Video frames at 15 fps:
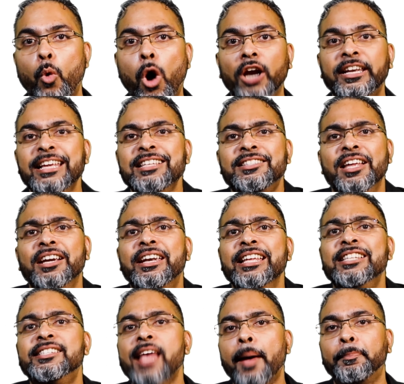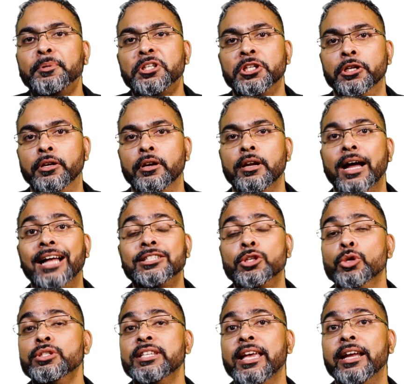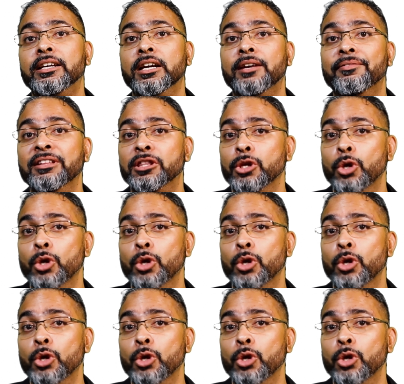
What is the deception associated with